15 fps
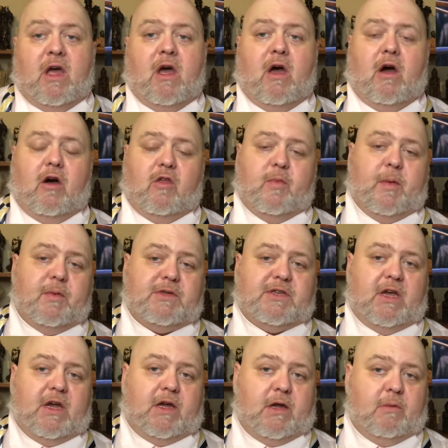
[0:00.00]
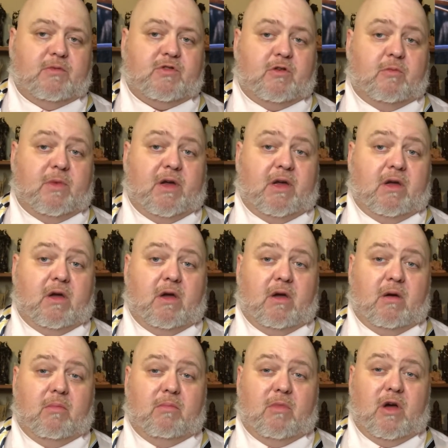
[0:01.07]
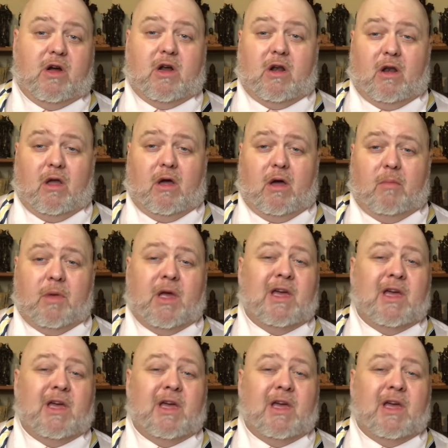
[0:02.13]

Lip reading: Other people say it comes from a club.